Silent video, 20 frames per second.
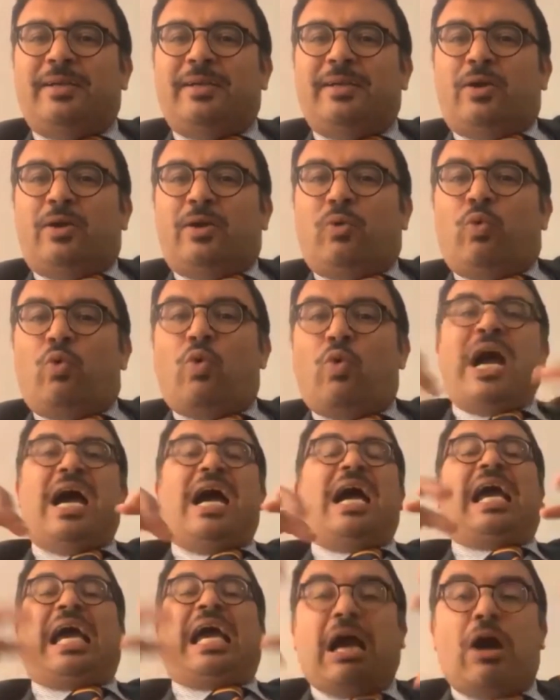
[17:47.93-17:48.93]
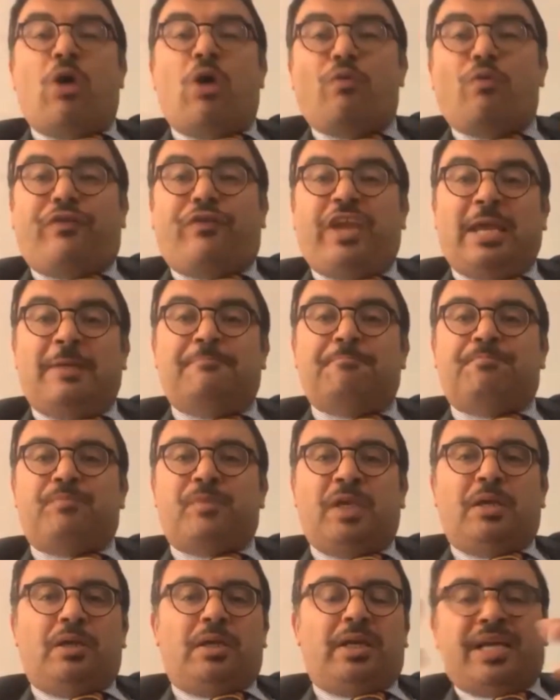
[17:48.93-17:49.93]
the privileges
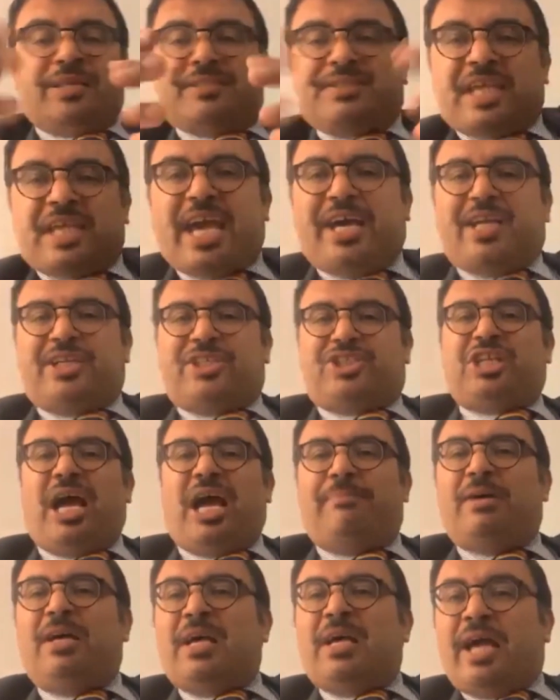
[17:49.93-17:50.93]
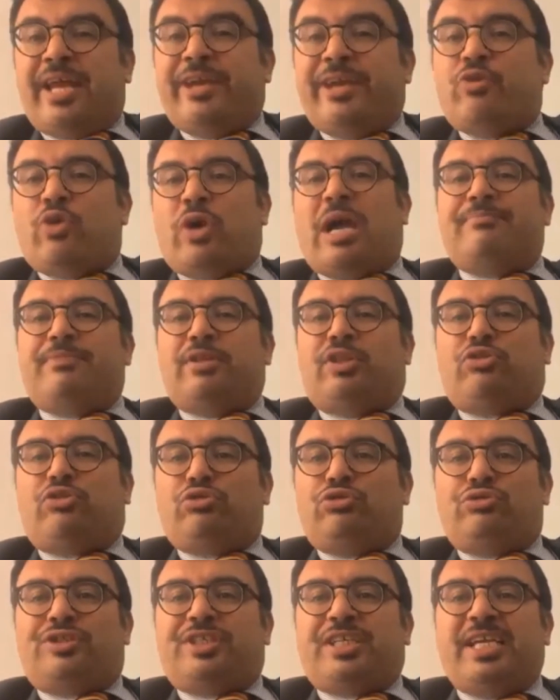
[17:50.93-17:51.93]
and reforms achieved over
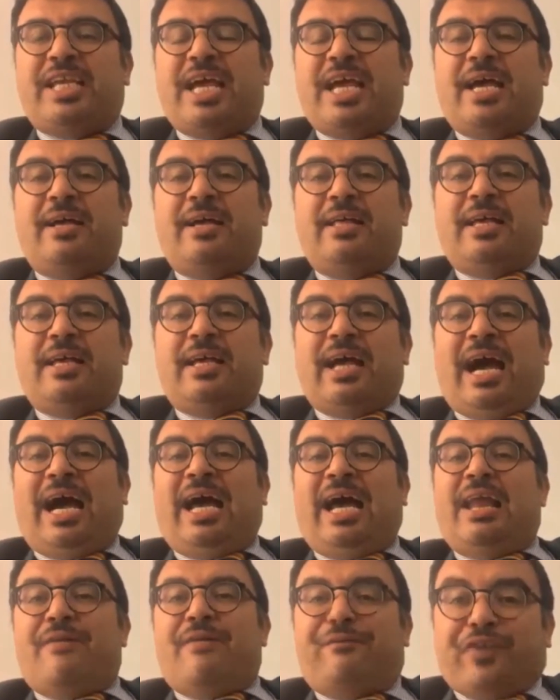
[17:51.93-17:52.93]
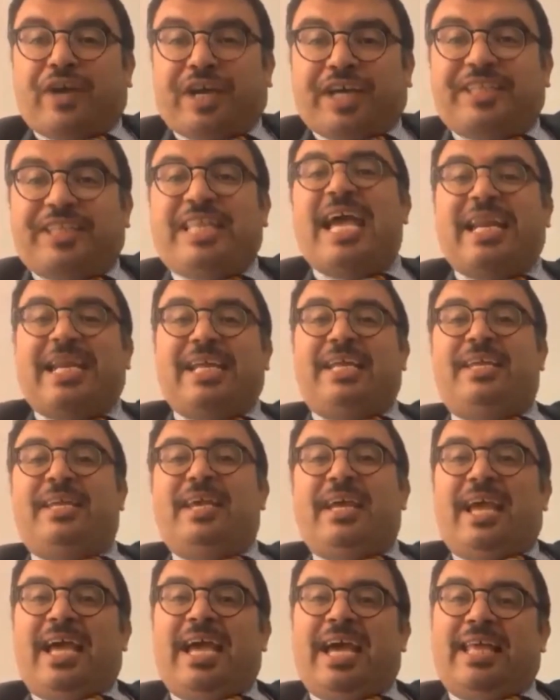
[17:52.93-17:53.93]
the last
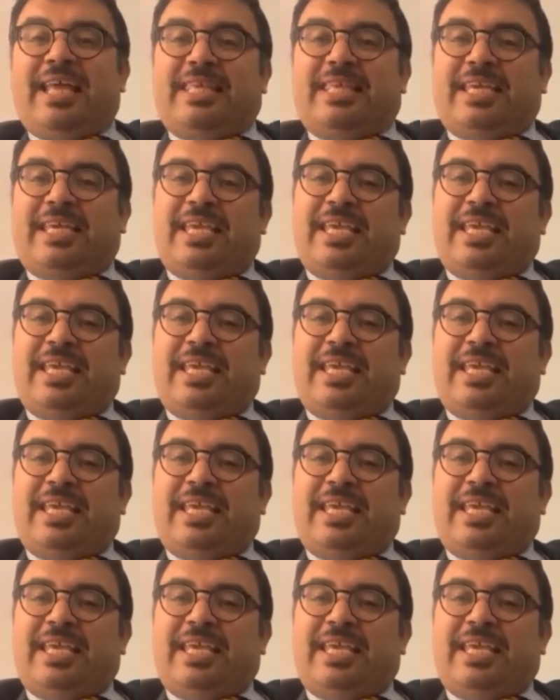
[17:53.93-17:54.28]
decades,